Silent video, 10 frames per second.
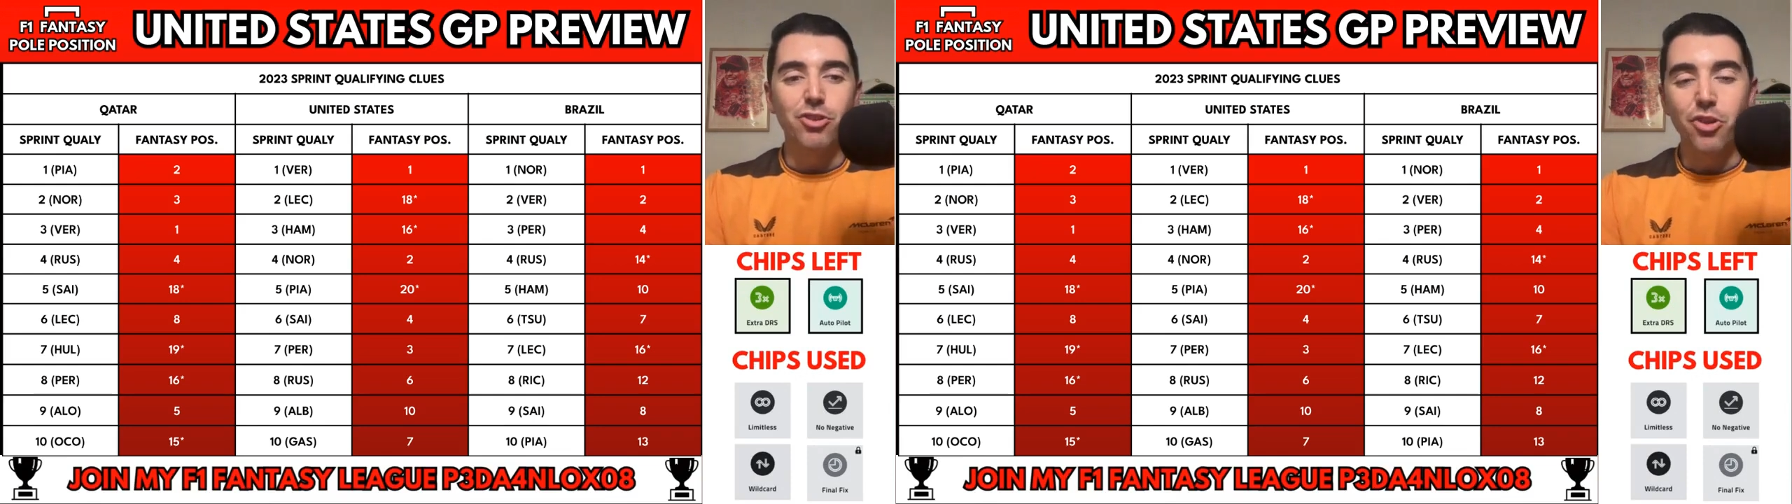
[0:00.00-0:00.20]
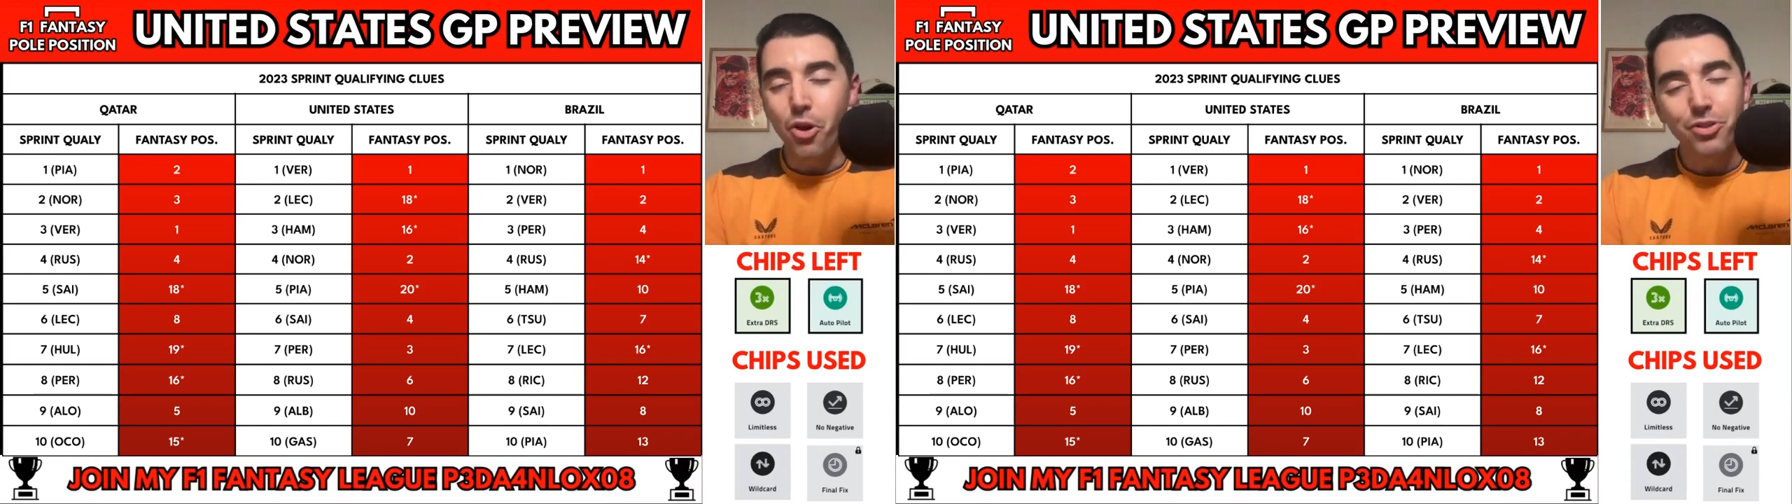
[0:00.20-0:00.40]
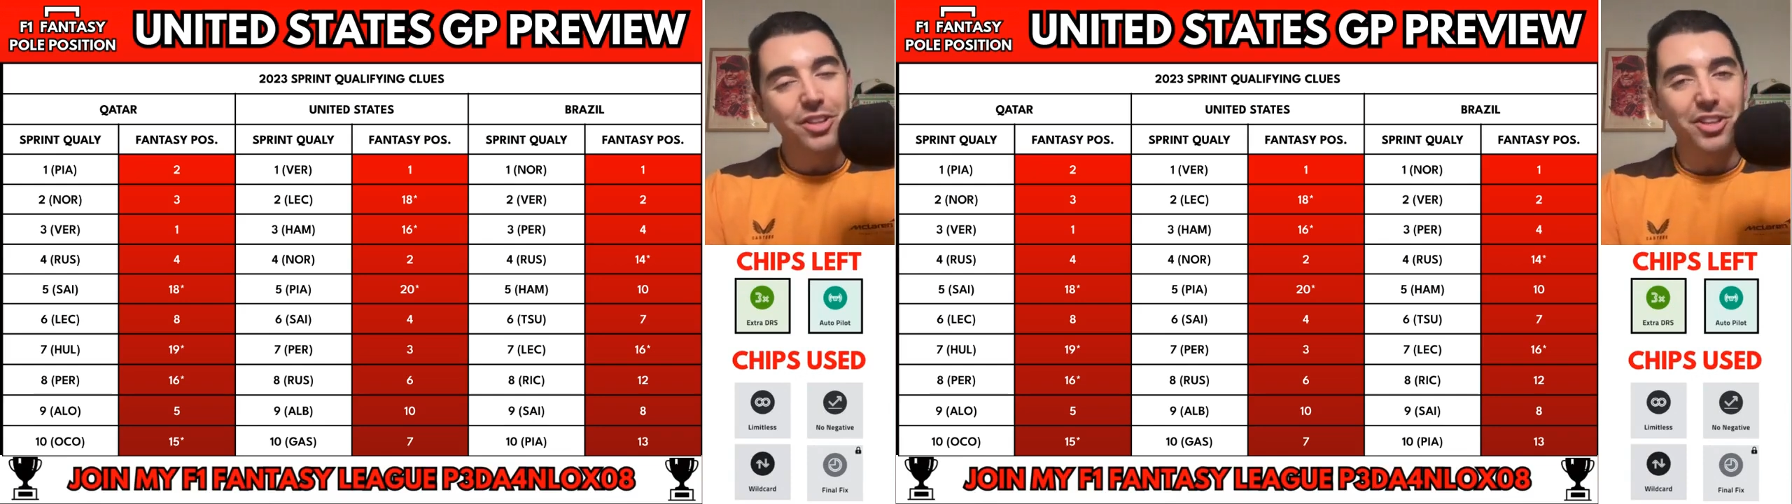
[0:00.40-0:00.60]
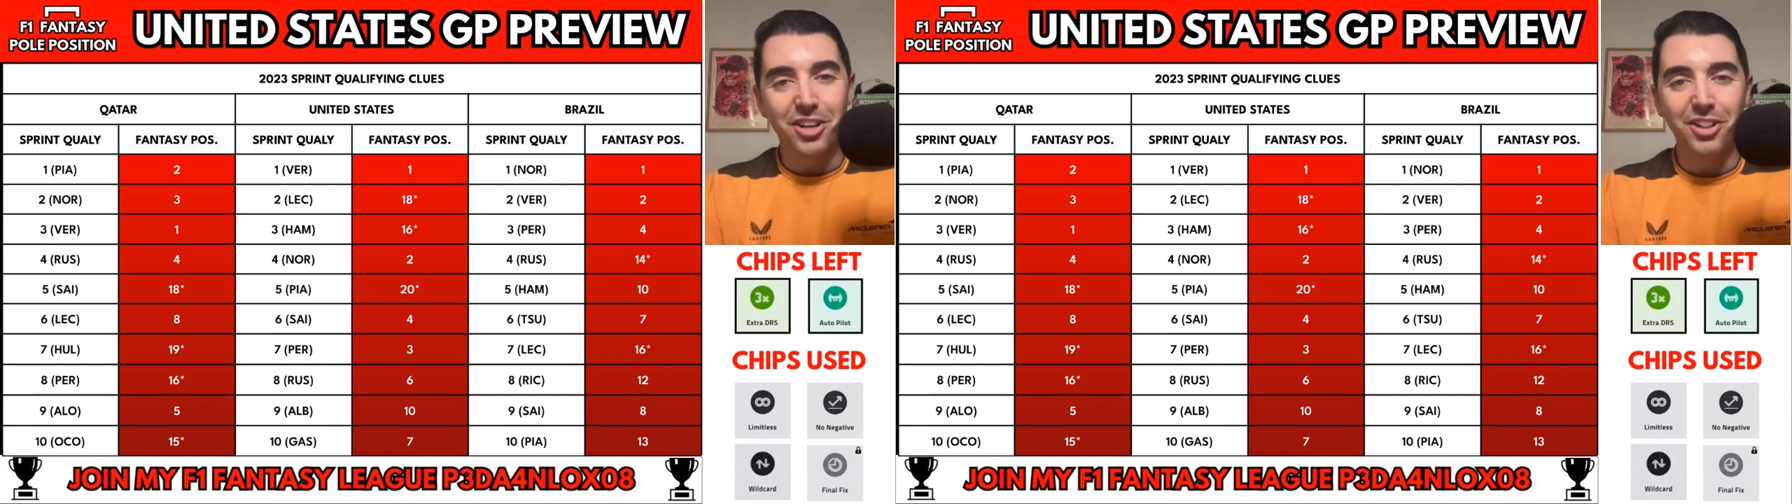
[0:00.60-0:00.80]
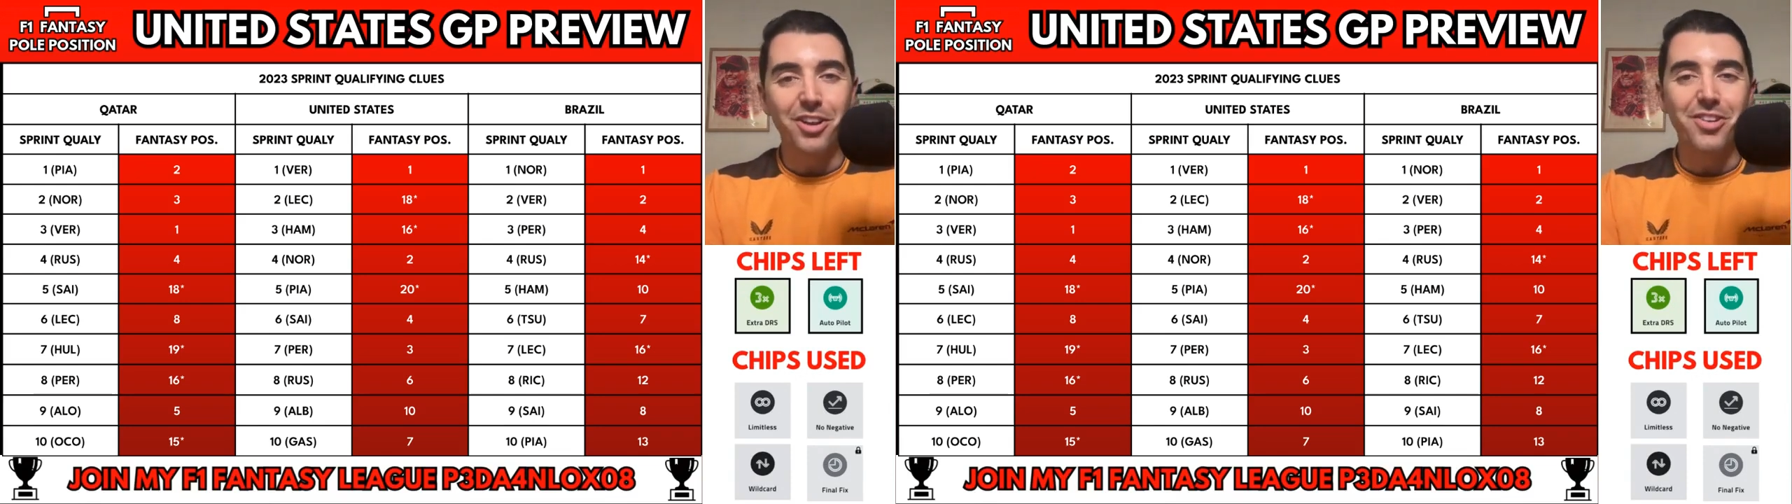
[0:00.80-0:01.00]
you know that
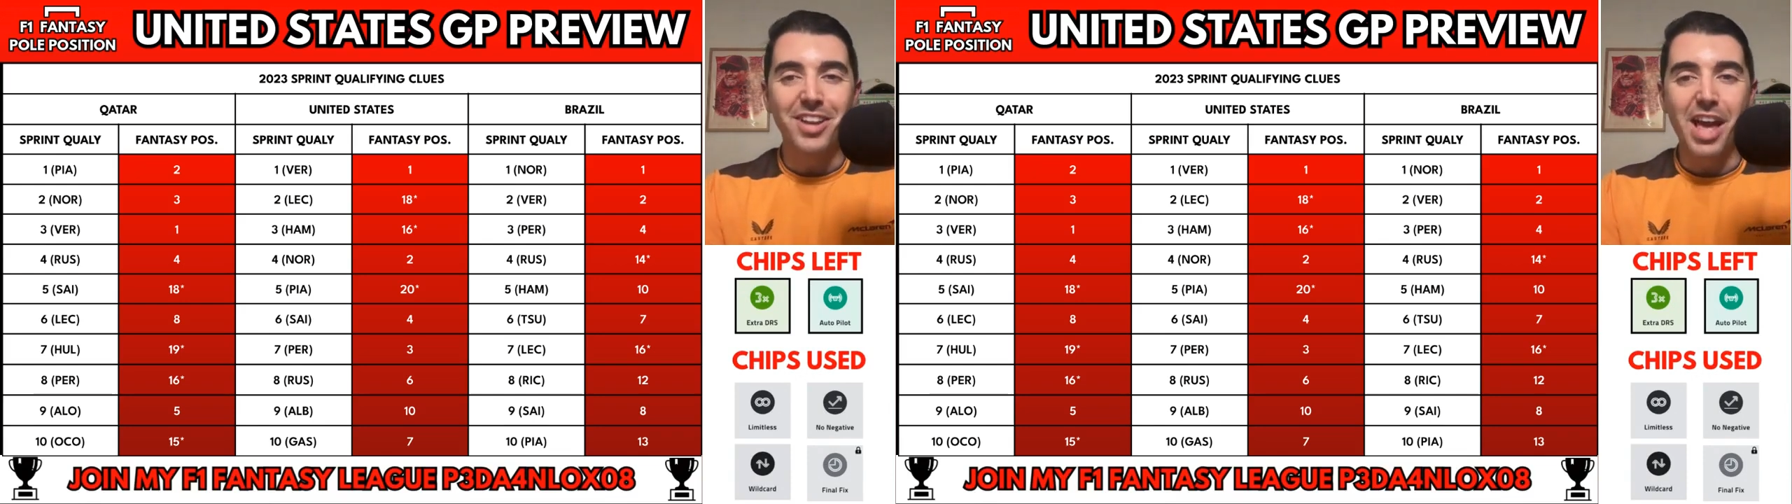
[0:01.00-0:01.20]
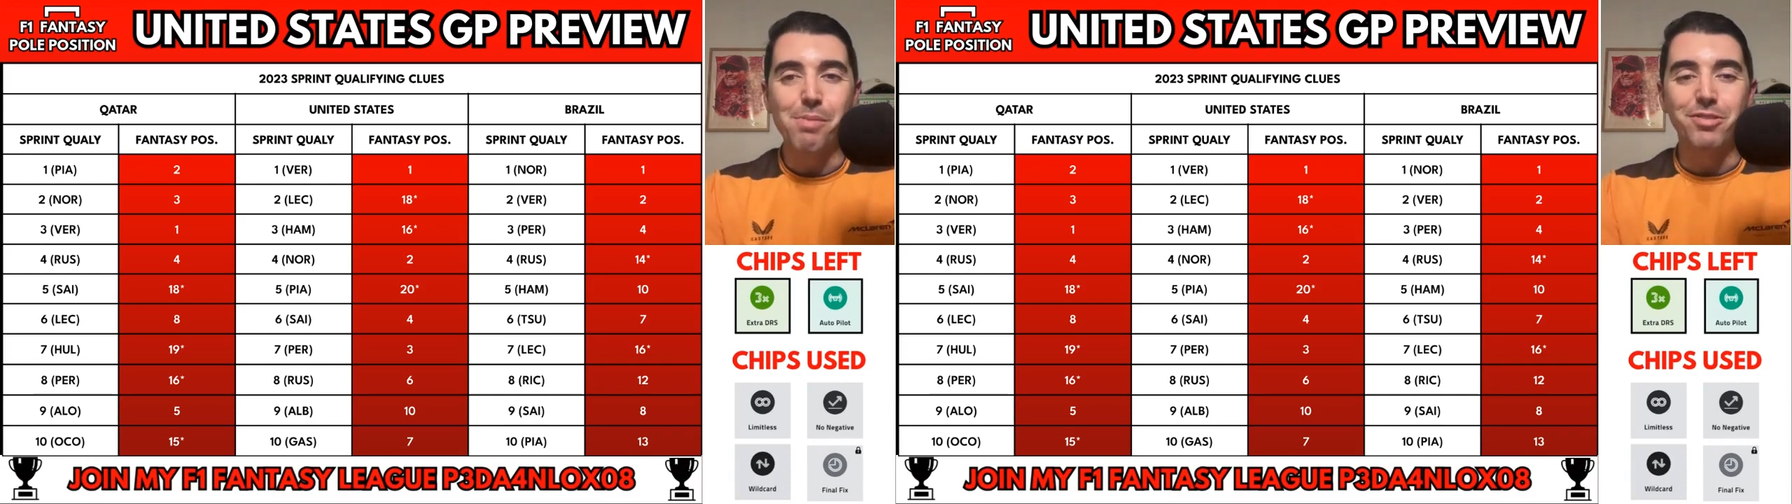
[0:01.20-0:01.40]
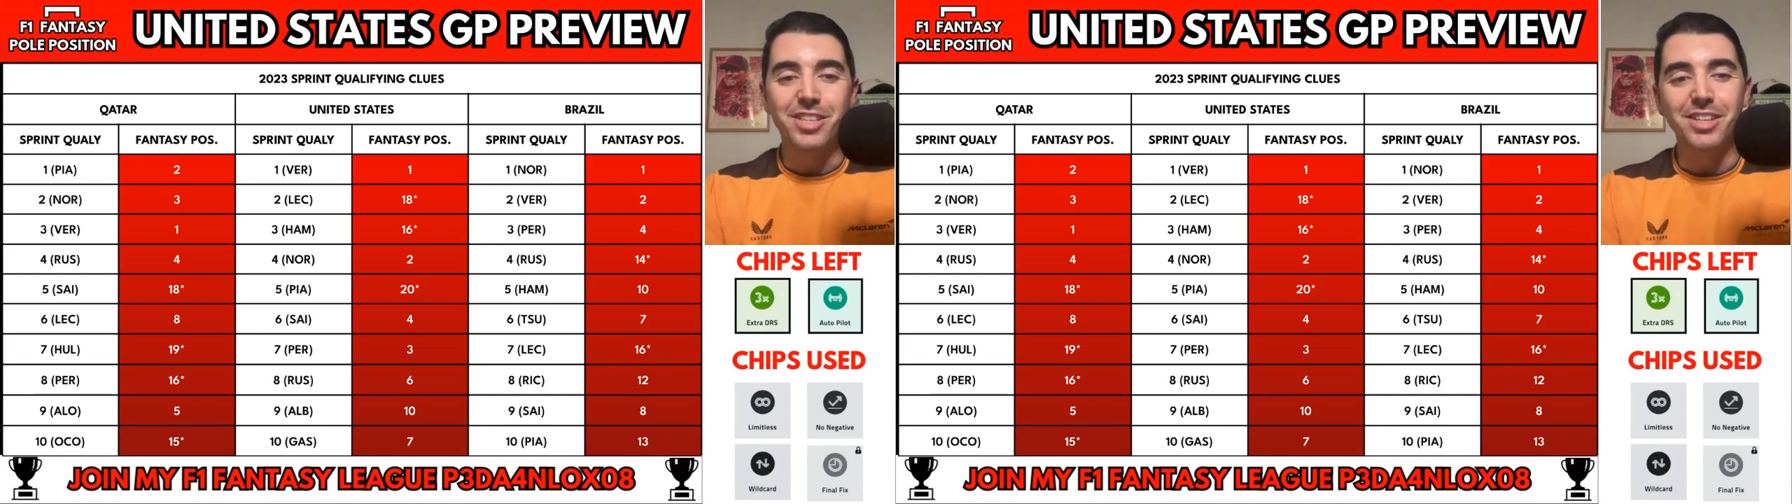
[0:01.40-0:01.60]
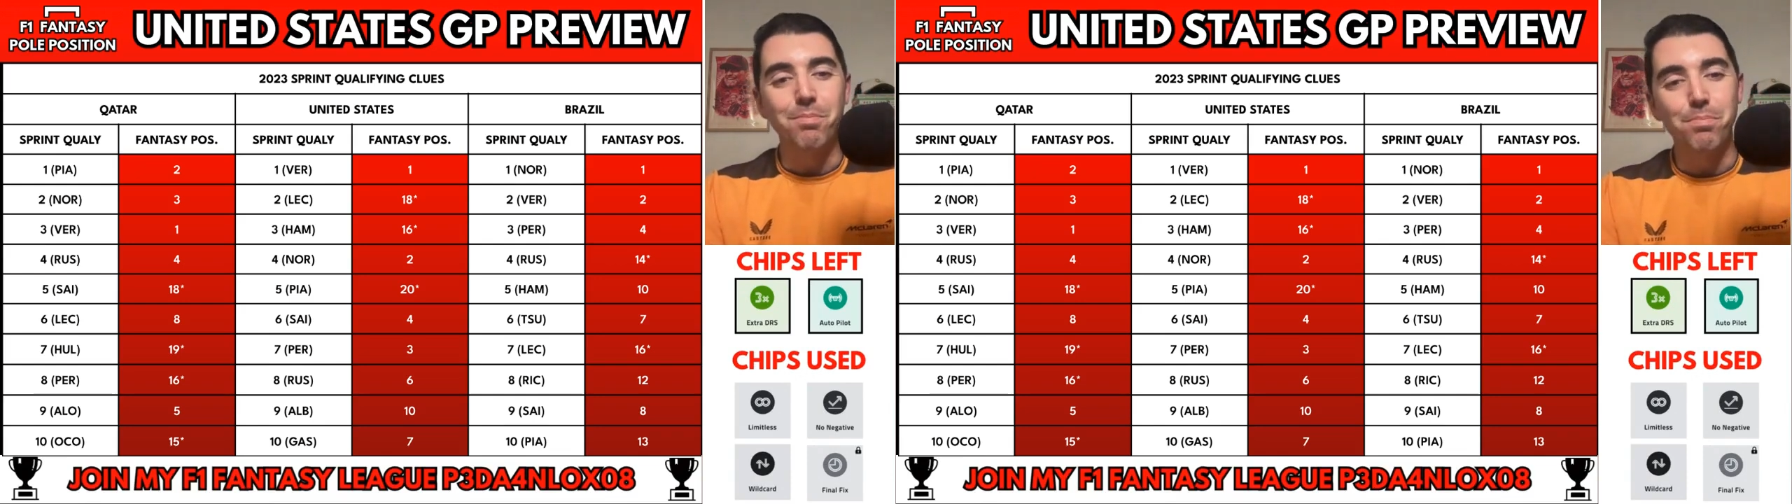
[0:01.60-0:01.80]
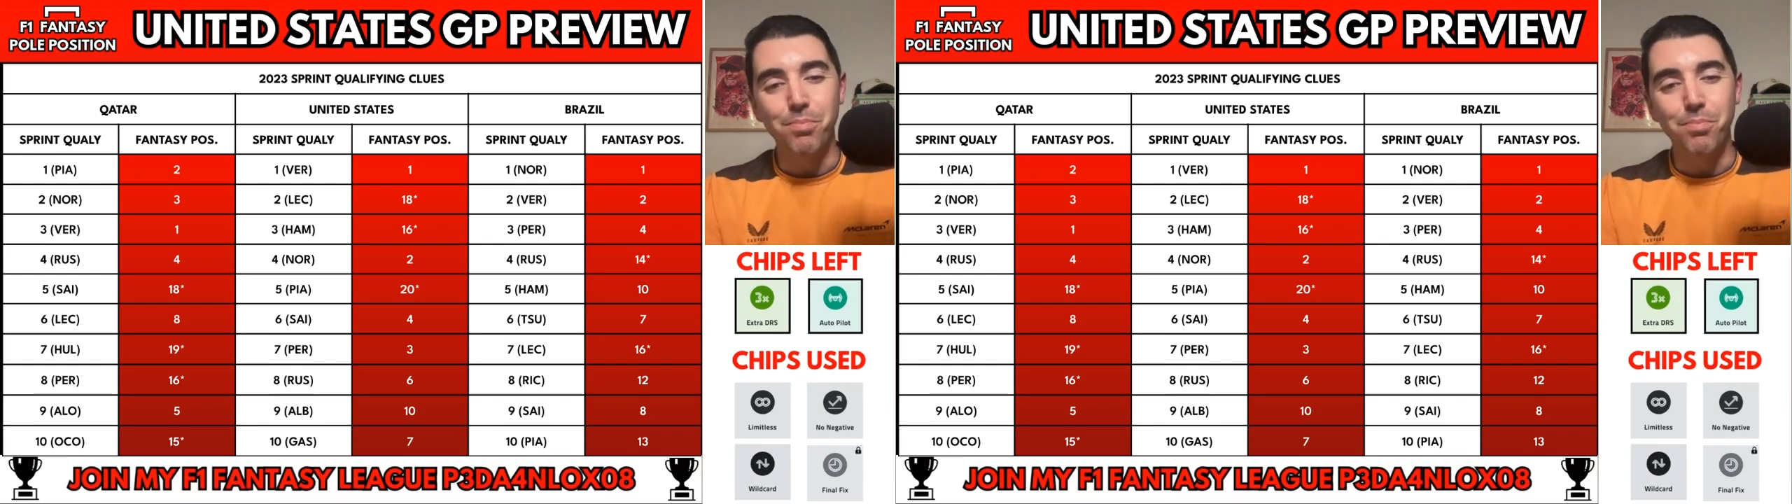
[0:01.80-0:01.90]
Leclerc and Hamilton